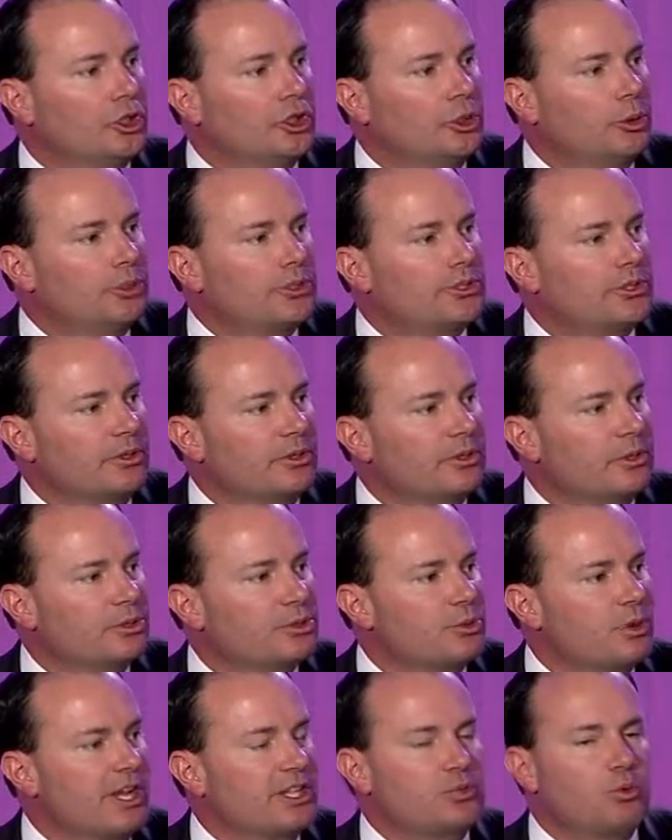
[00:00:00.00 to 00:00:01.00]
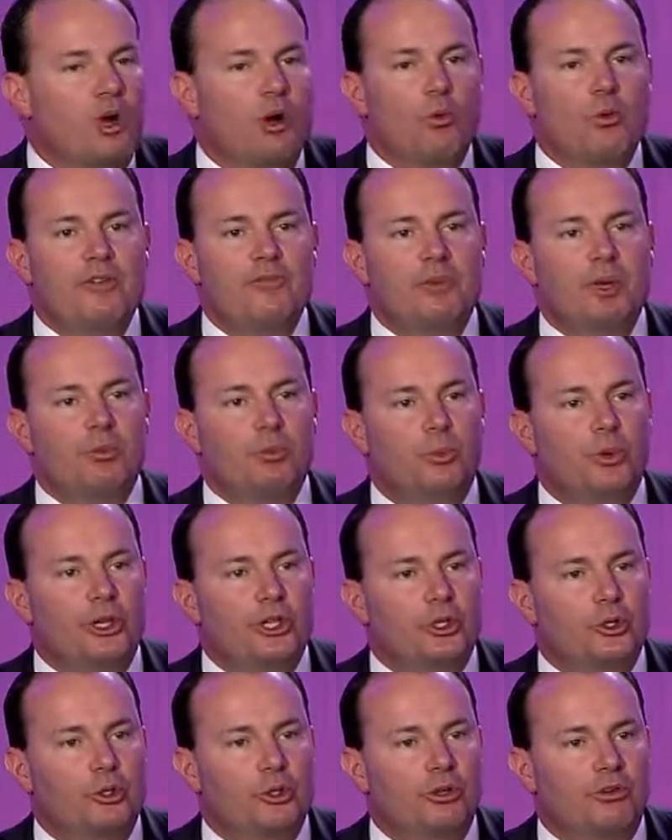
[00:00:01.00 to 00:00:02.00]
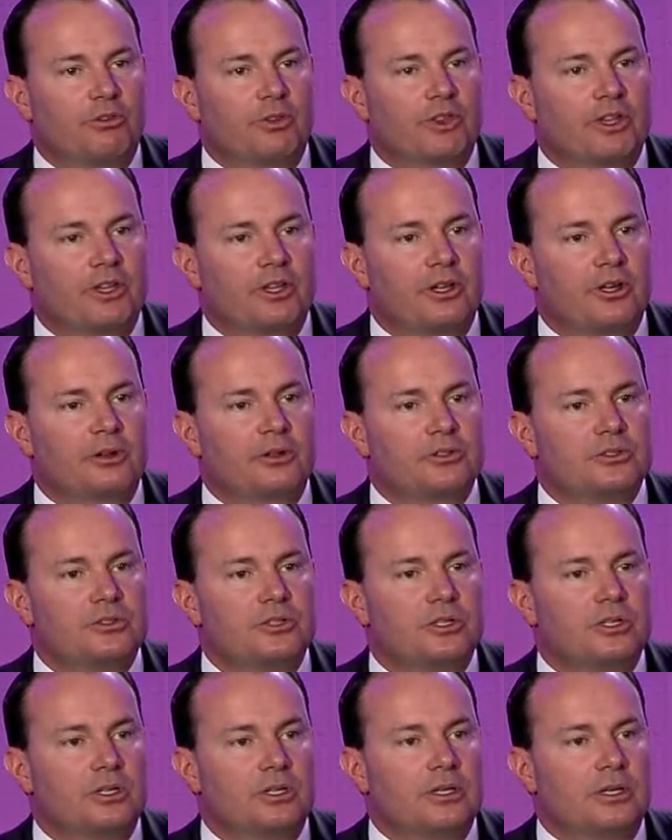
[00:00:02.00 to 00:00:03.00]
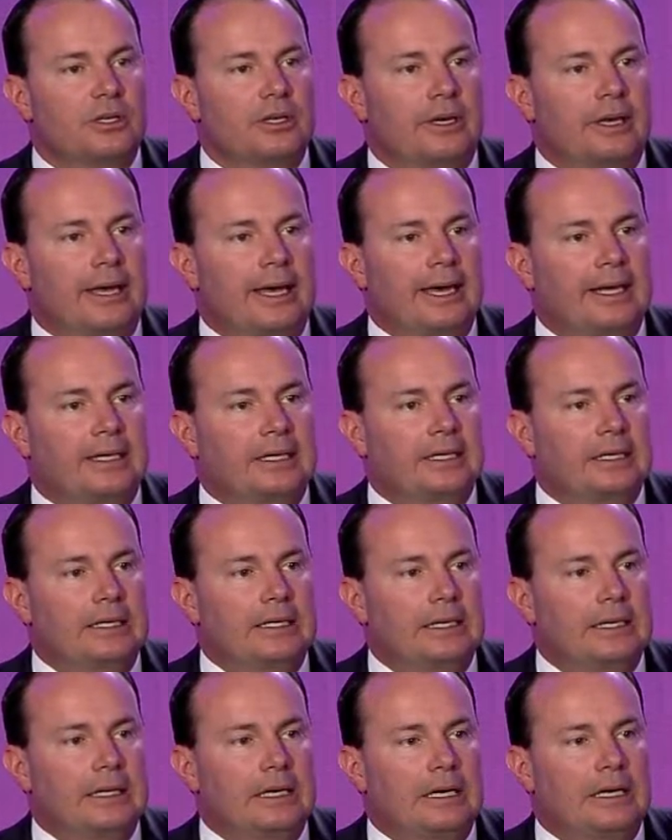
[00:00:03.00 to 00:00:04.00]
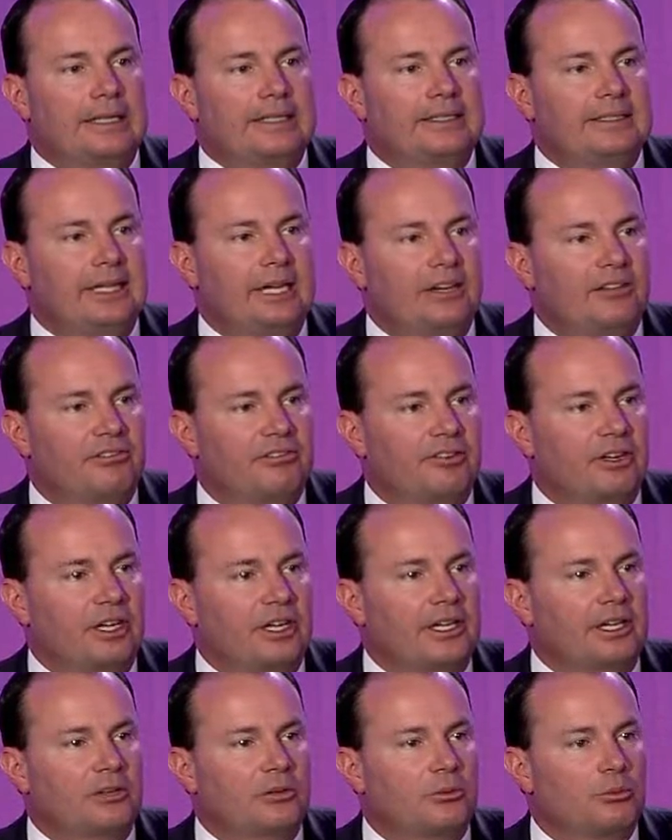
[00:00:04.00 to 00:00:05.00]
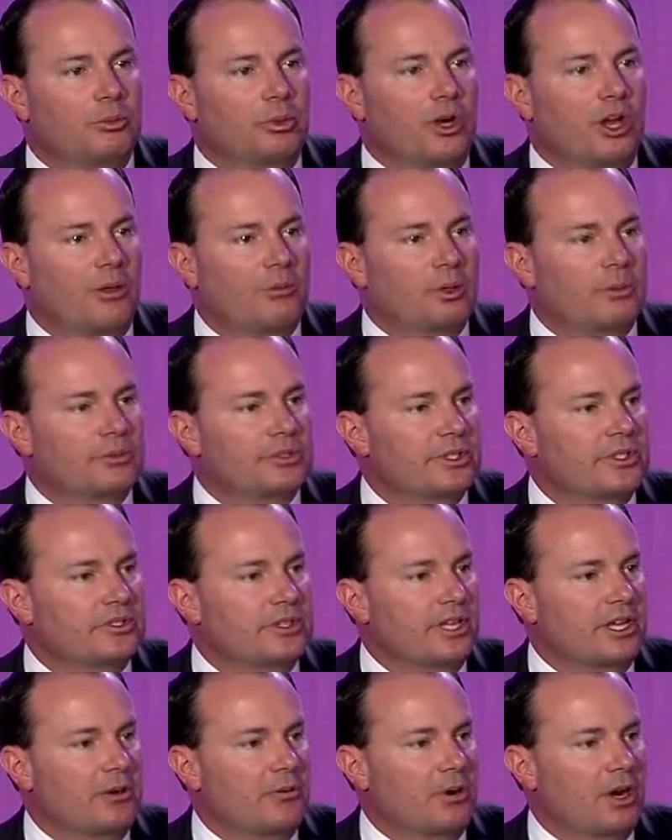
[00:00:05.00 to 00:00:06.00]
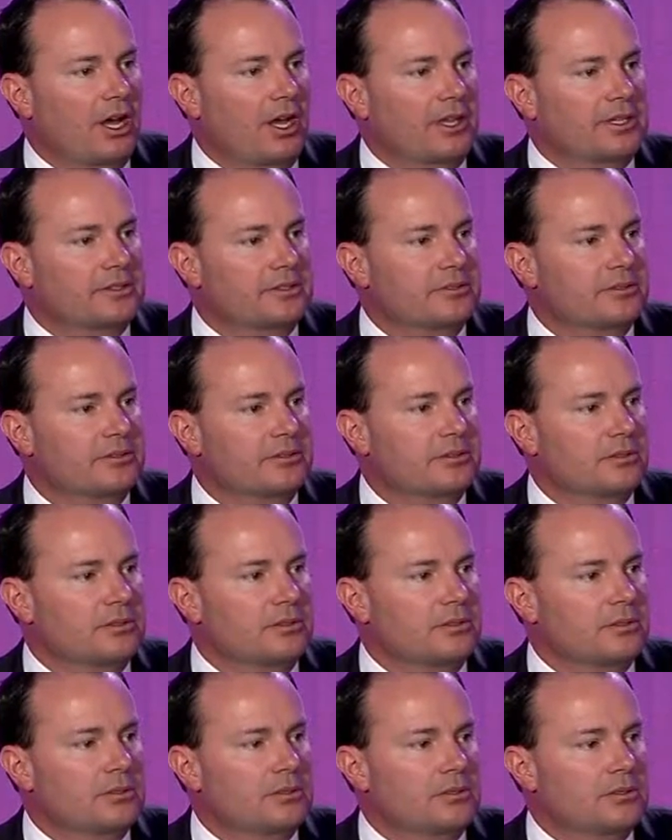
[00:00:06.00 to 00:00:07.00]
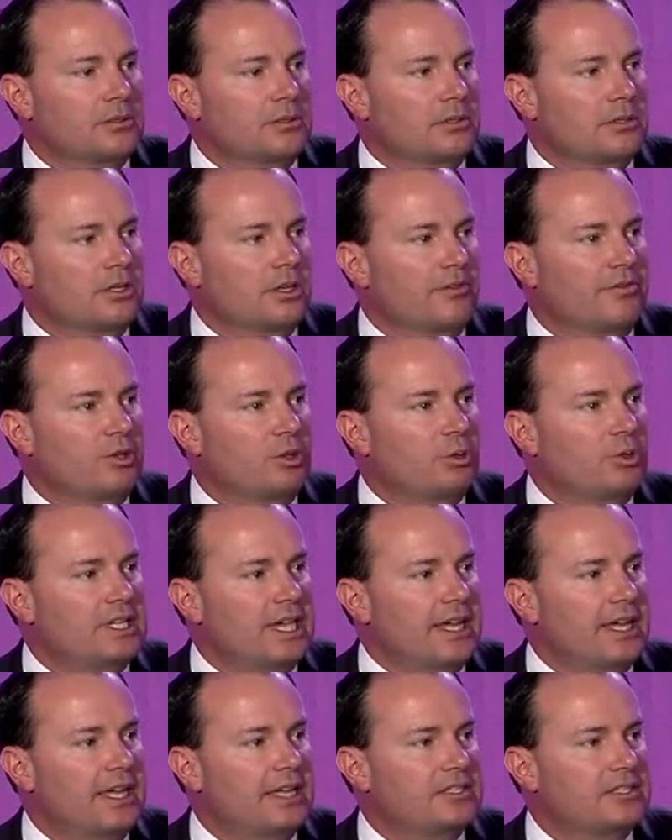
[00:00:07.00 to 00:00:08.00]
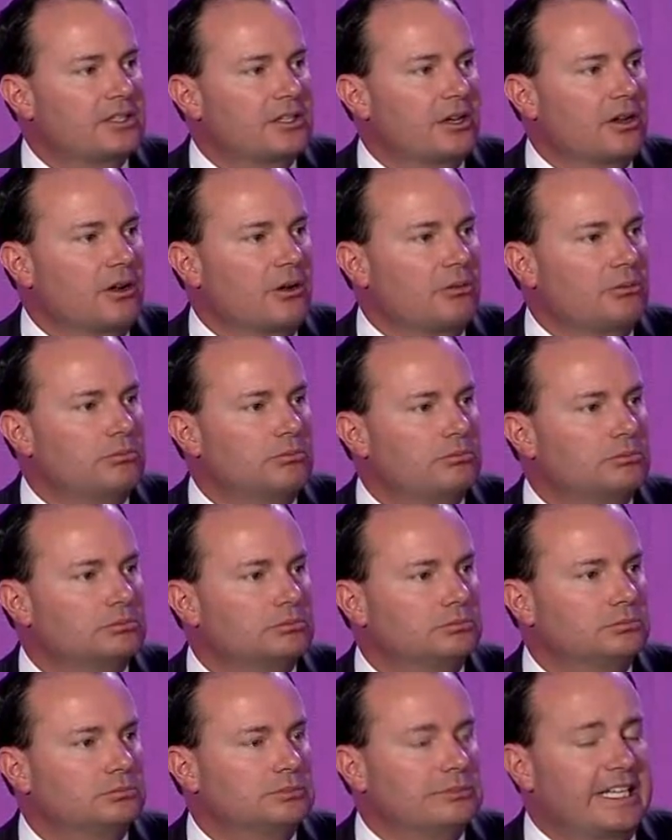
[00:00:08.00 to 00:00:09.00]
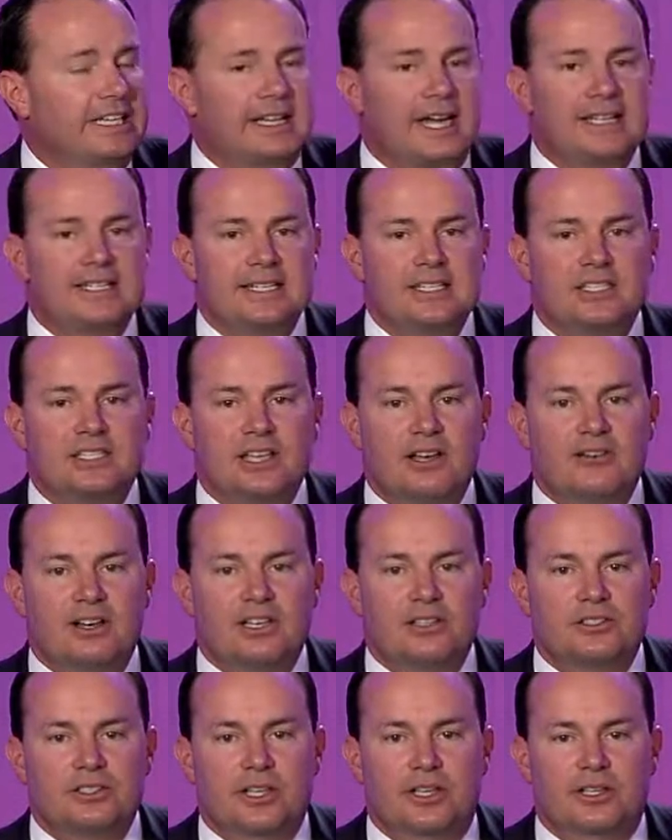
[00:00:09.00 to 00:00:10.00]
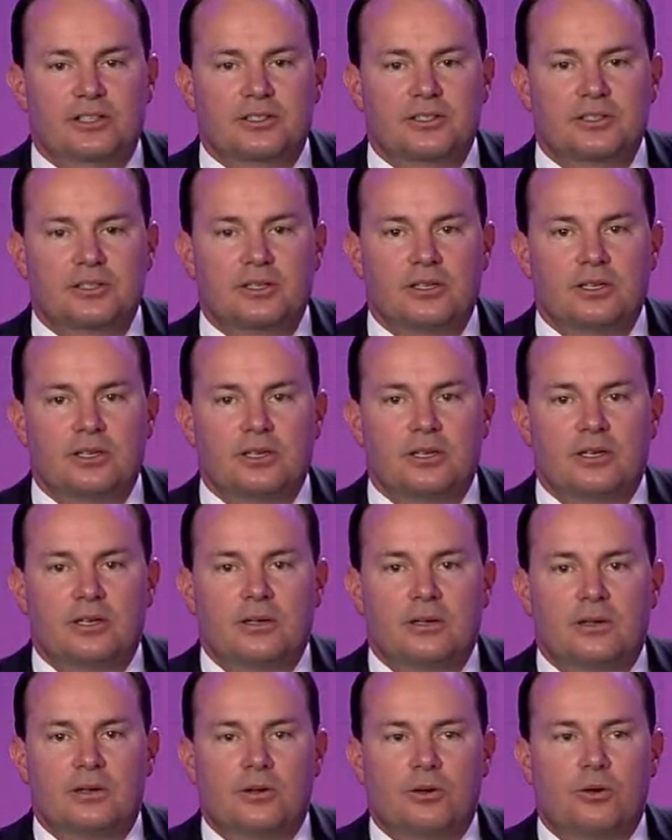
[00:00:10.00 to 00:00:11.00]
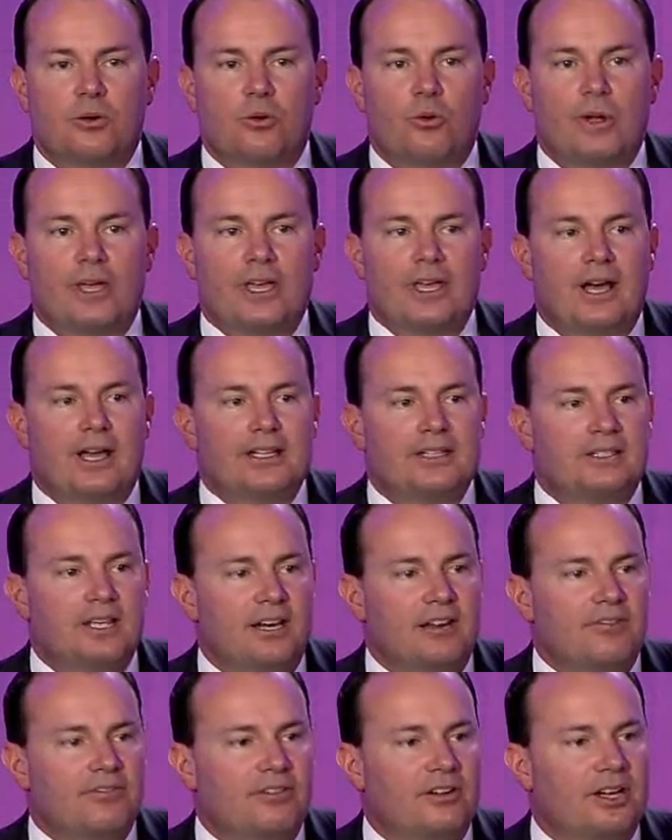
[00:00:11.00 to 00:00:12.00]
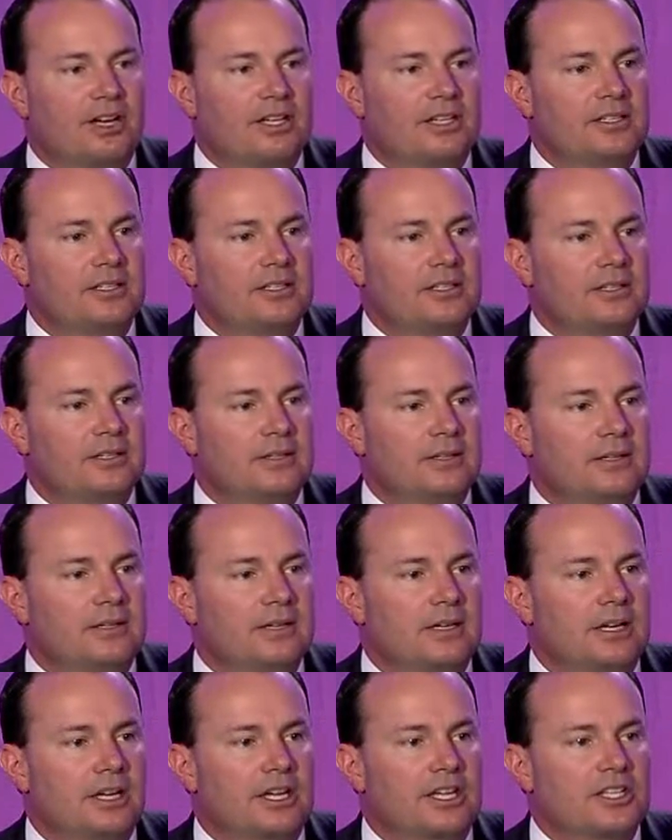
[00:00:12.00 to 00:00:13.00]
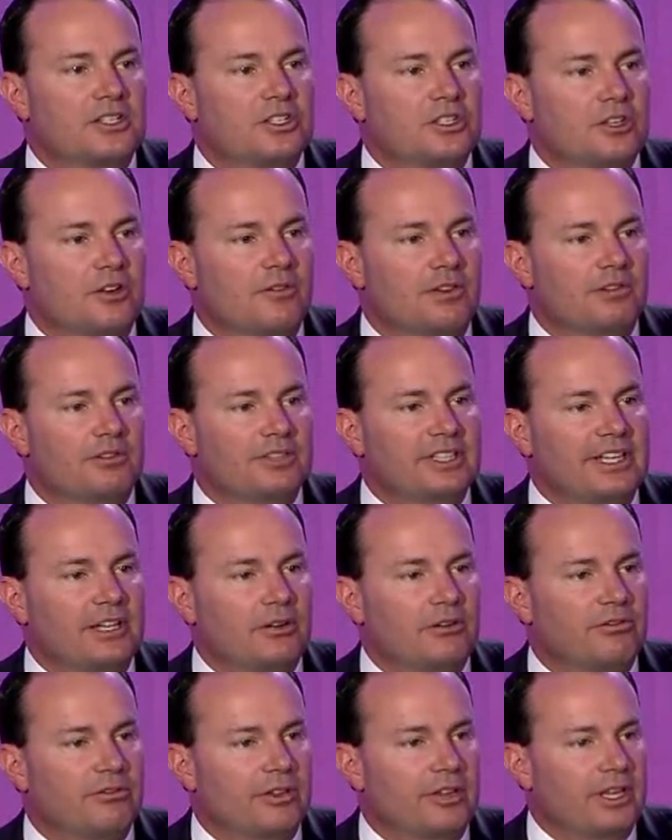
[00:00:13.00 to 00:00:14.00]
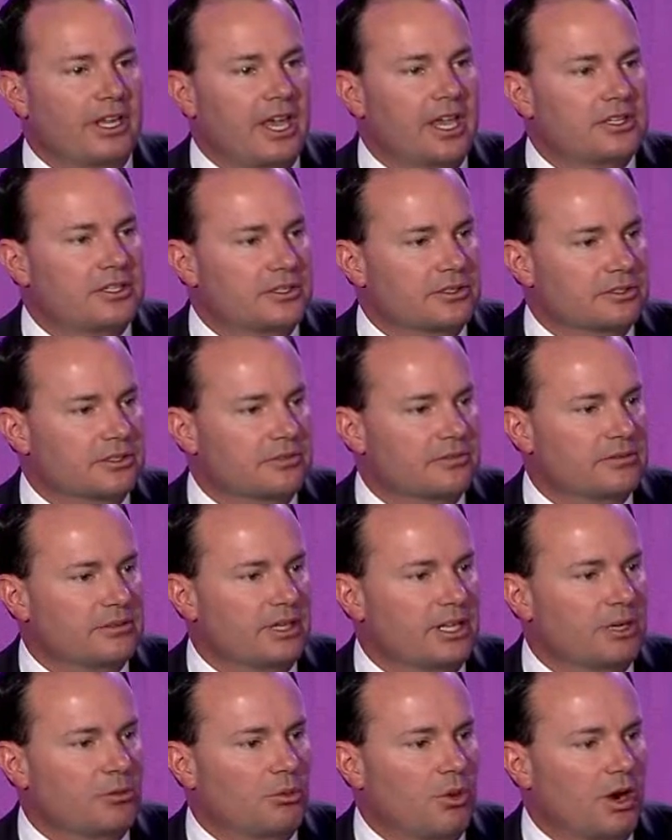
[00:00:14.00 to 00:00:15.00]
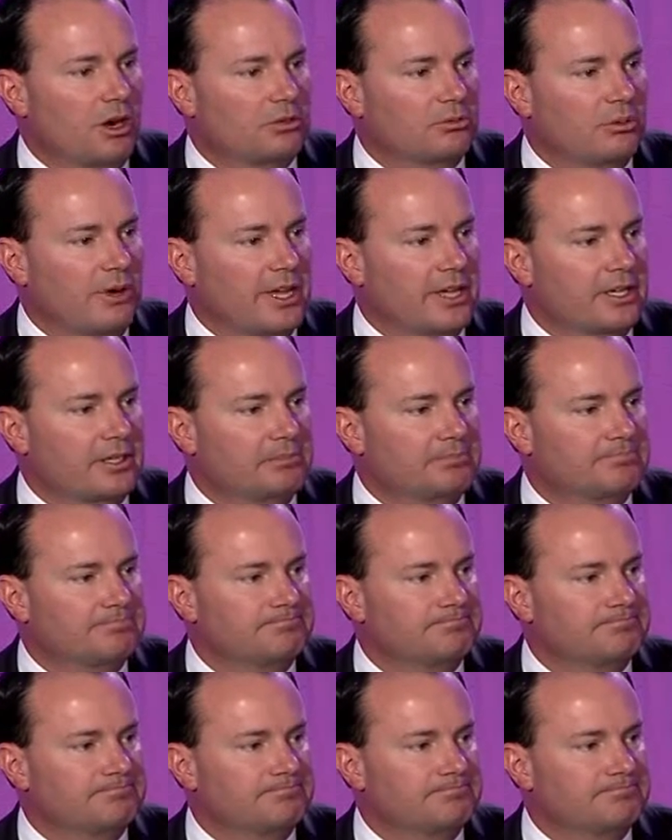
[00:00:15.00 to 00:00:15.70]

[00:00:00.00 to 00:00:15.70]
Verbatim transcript: to assert those rights? Well, we've been pretty good over the years at identifying problems as they arise. A few decades ago, in 1976, we identified a conservative leader for the ages in Ronald Reagan.